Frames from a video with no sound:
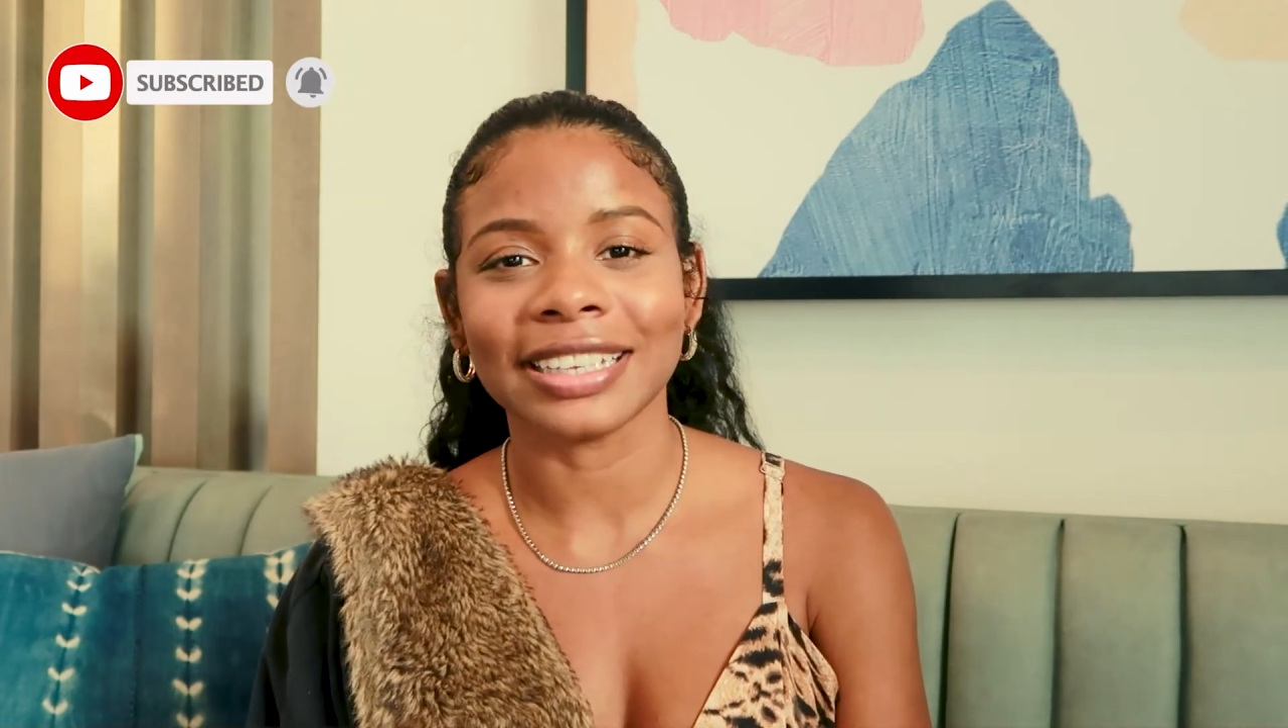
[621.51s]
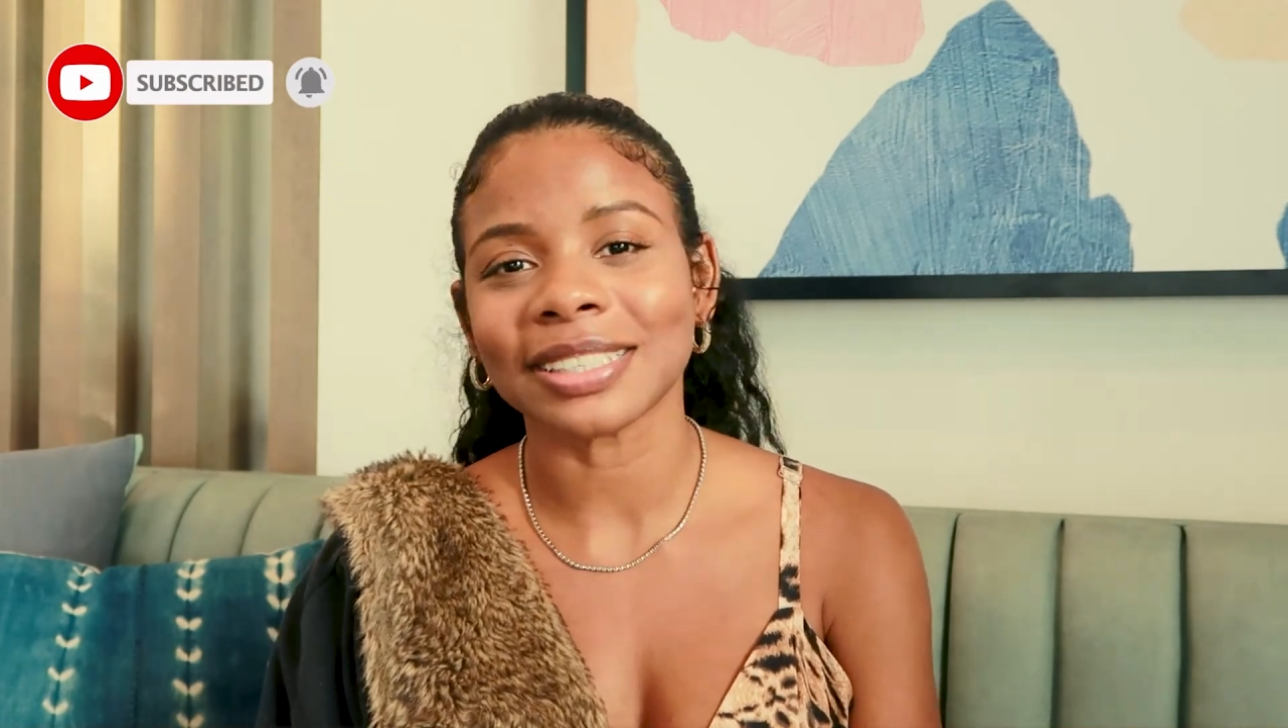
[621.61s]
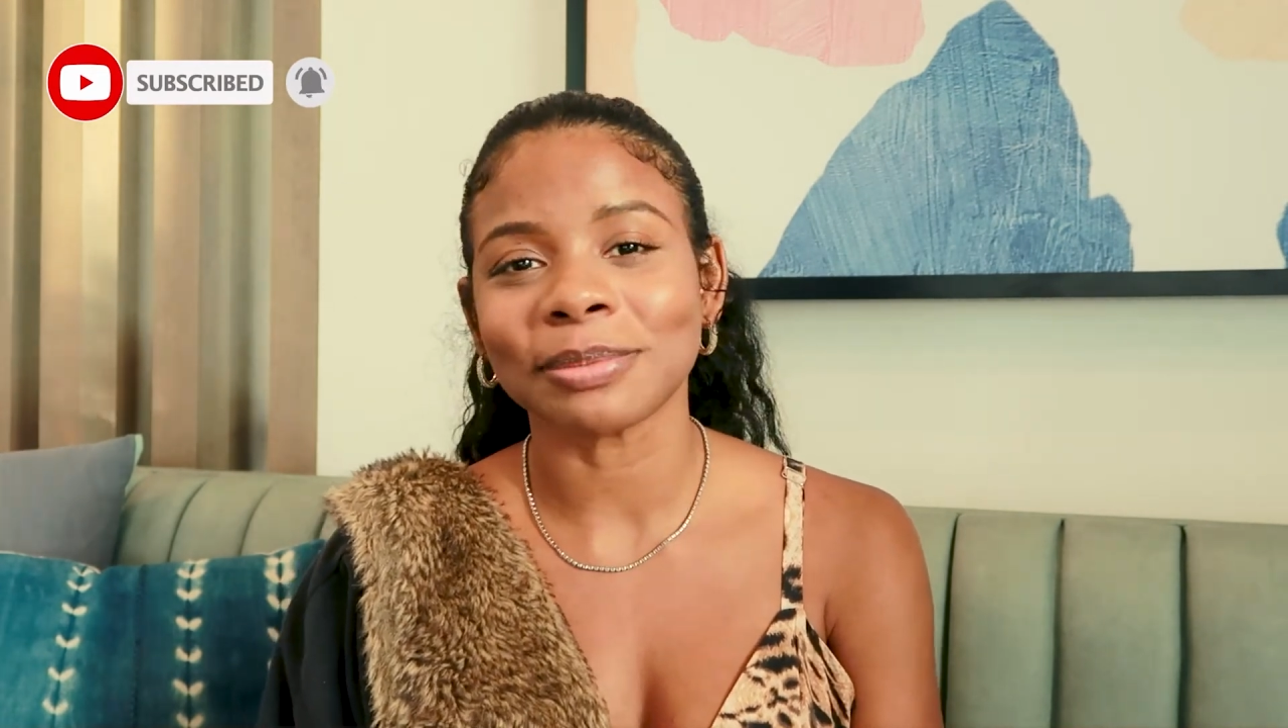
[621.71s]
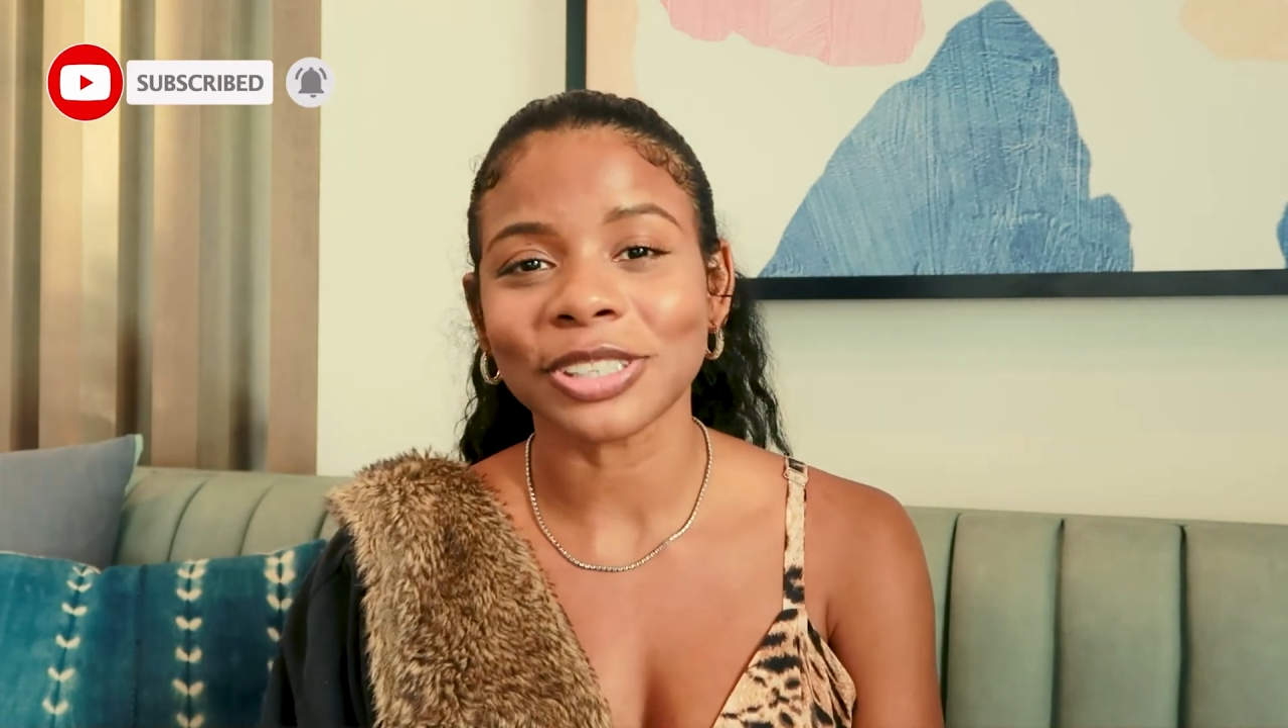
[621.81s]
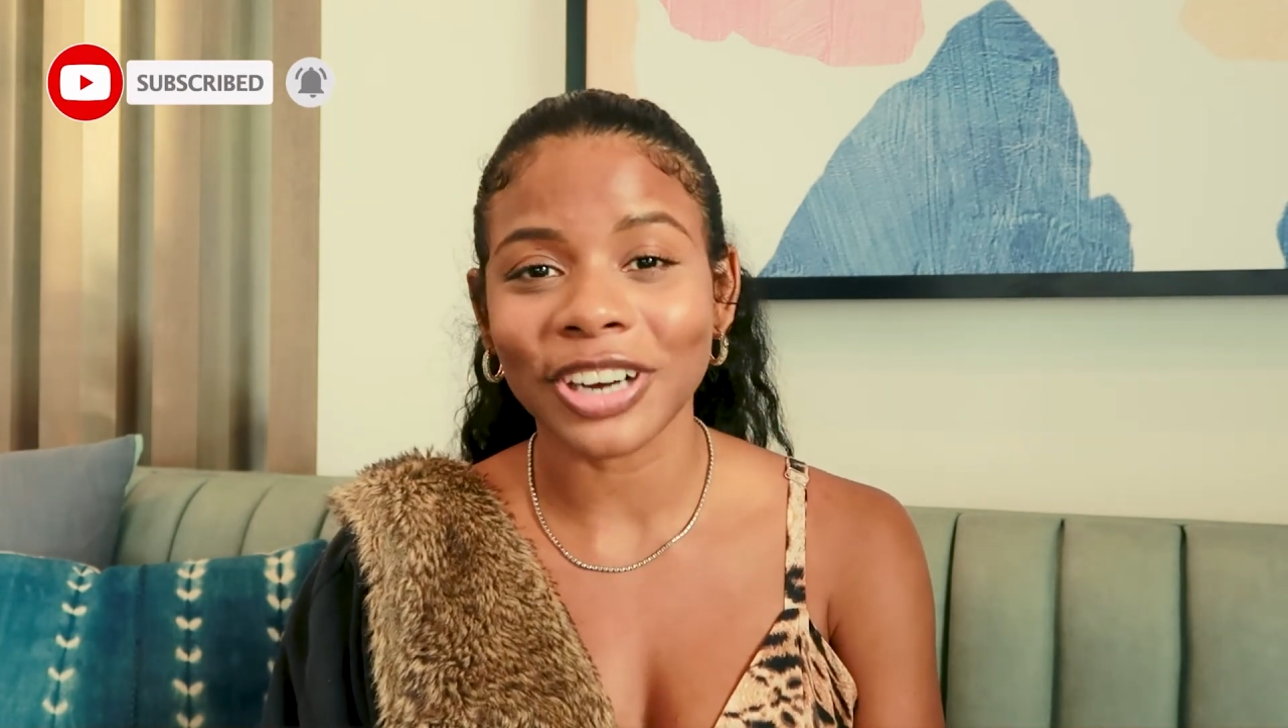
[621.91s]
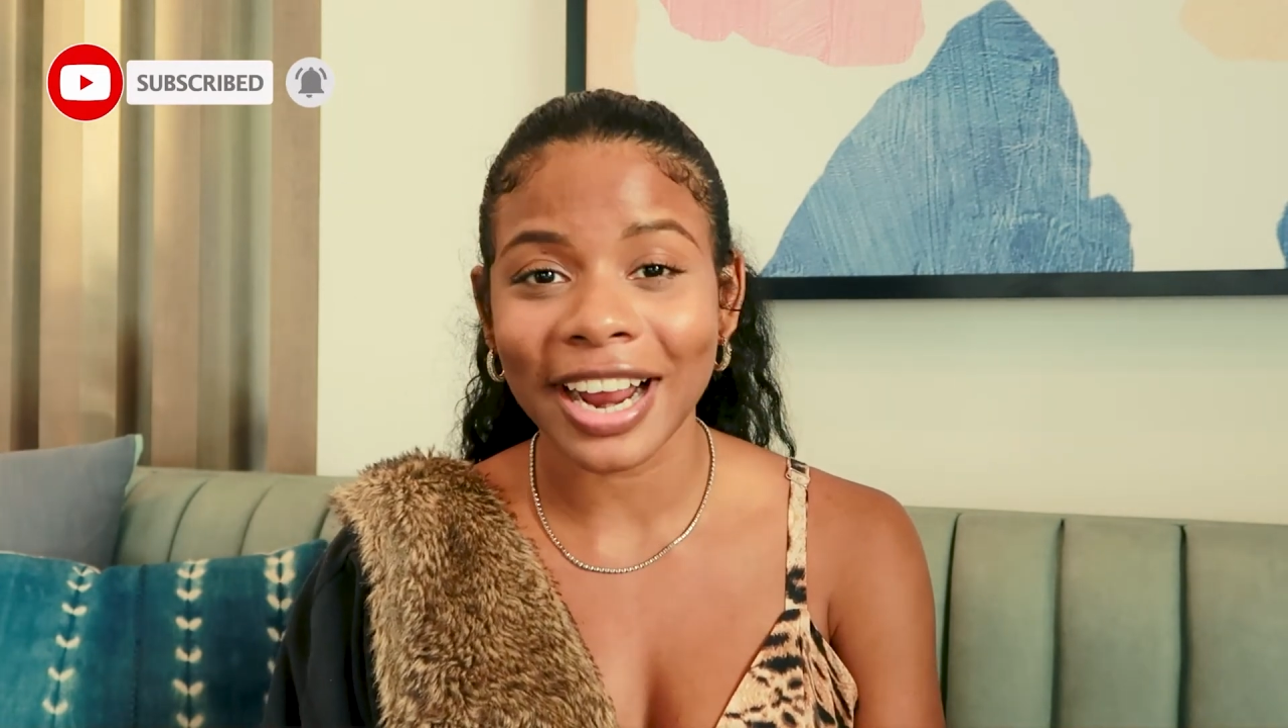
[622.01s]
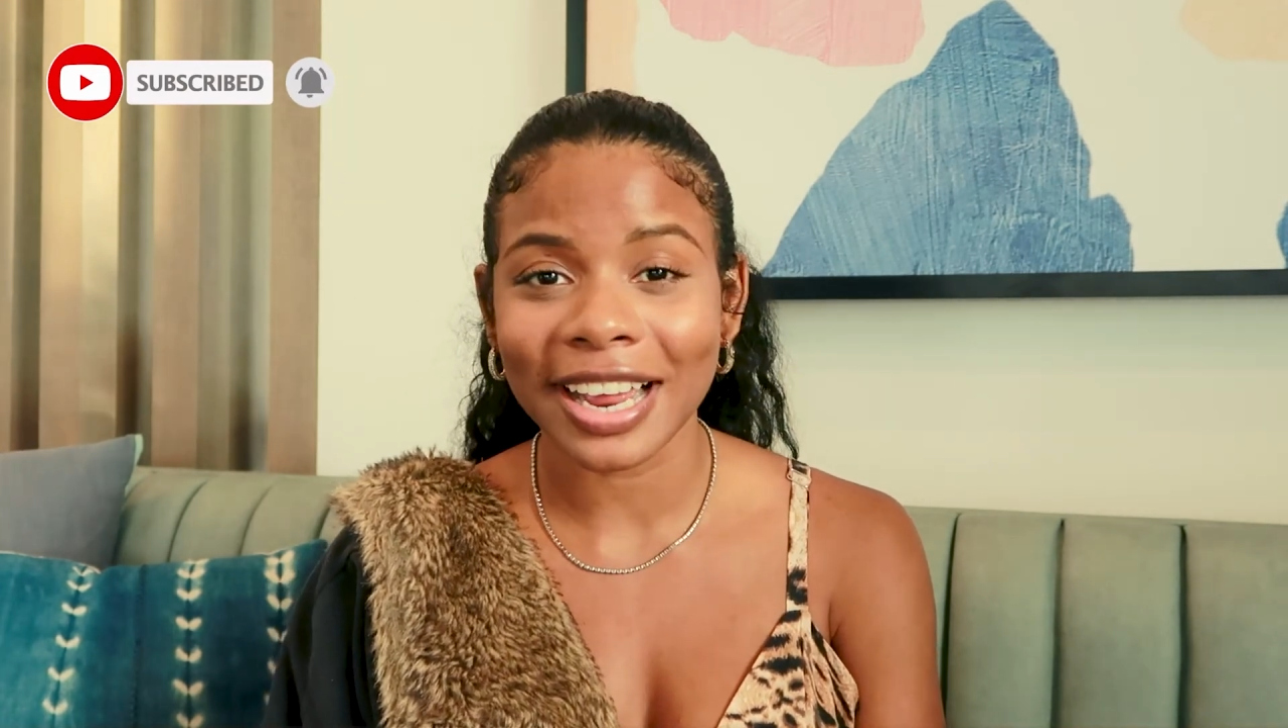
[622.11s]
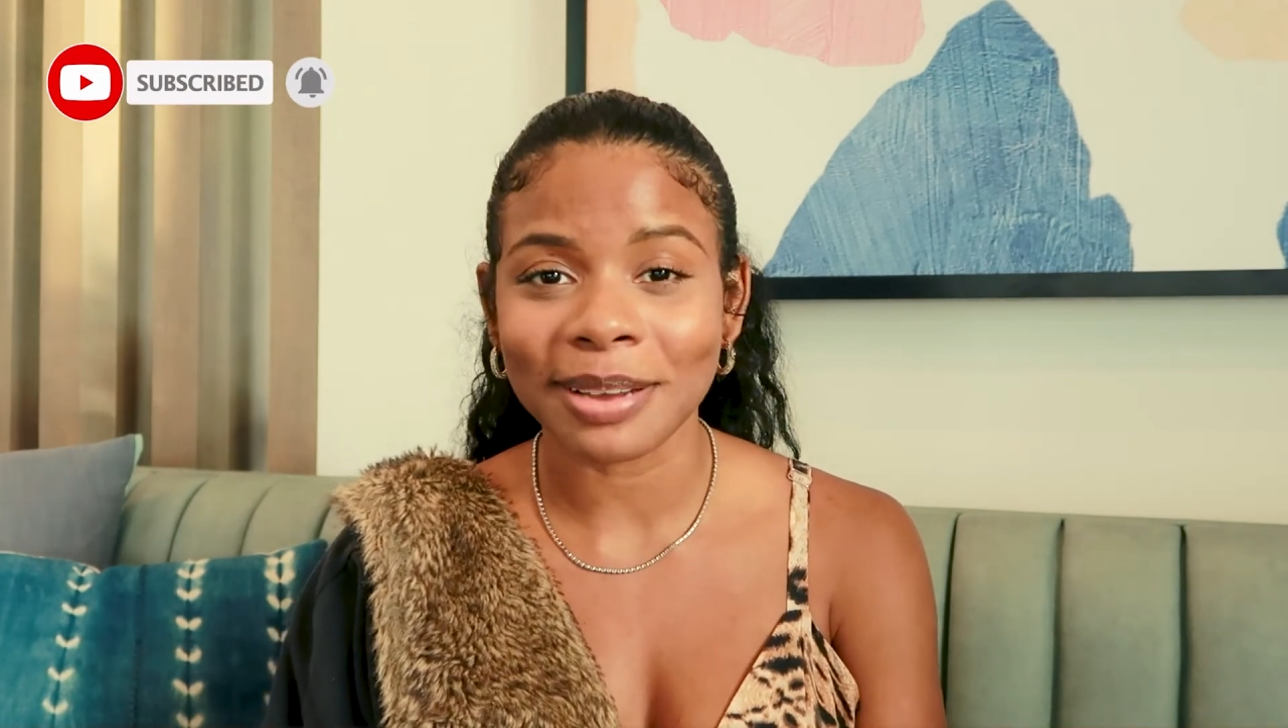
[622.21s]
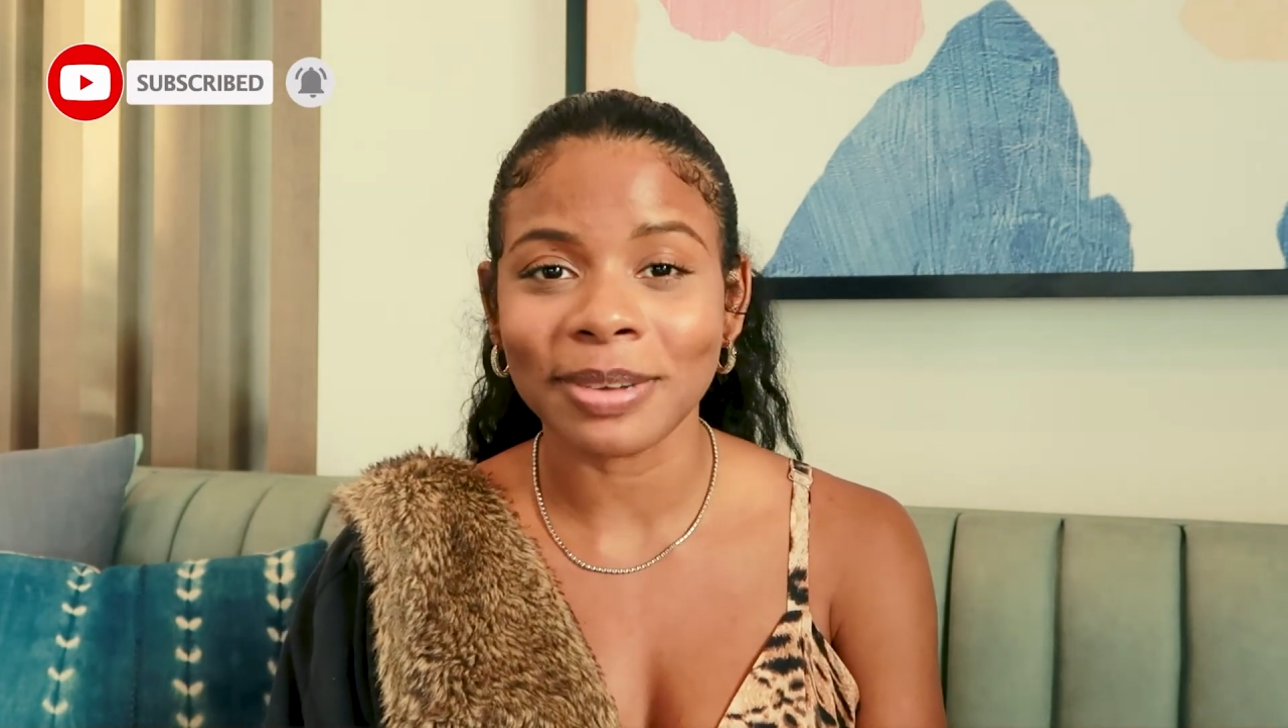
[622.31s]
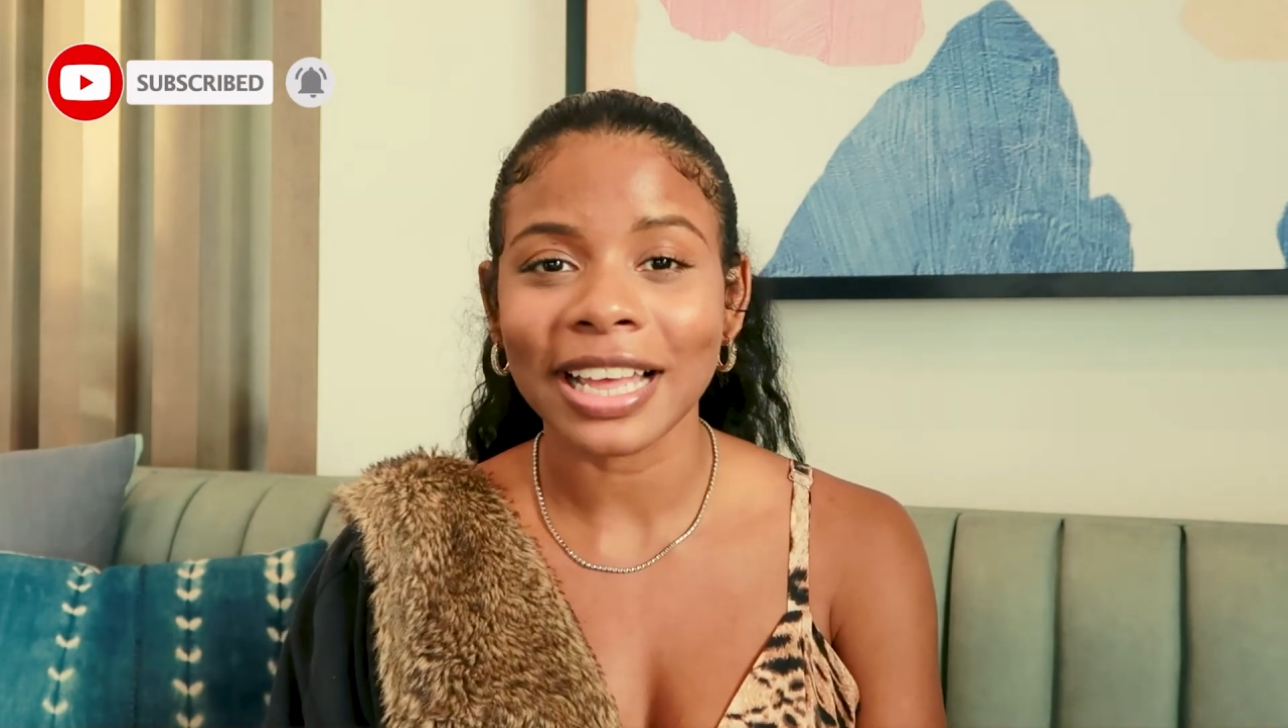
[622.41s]

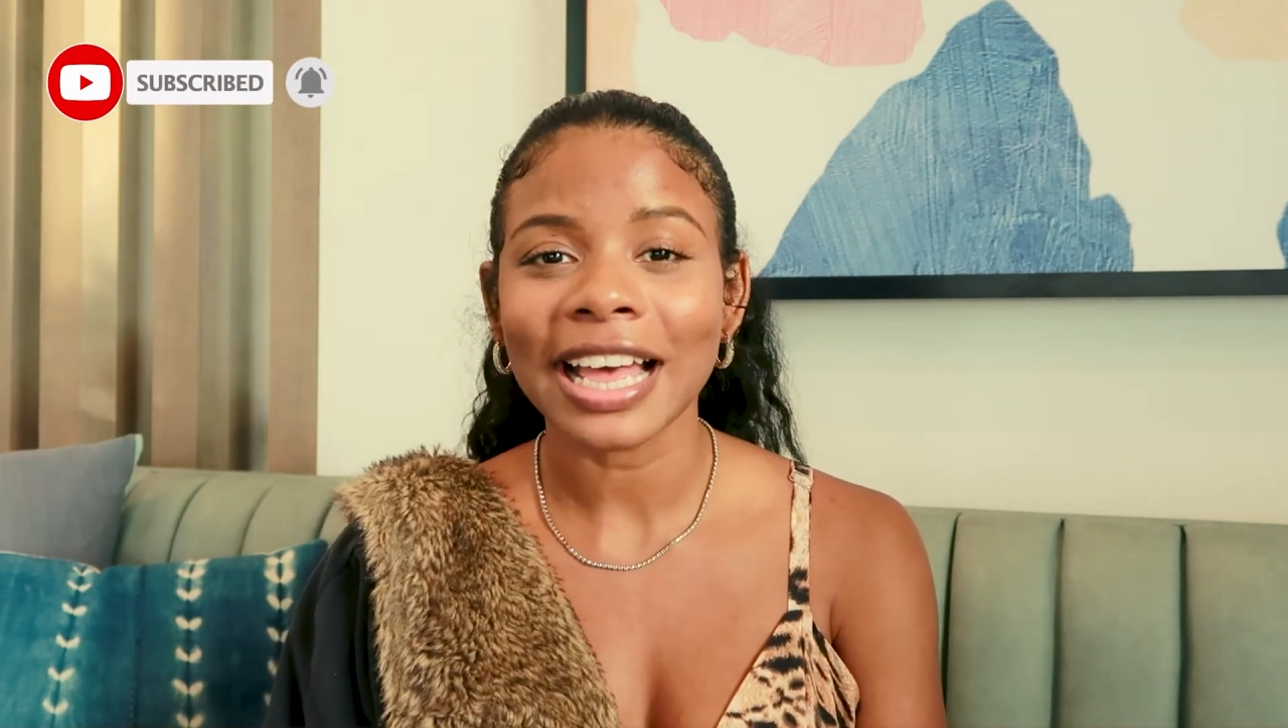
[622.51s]
subscribe,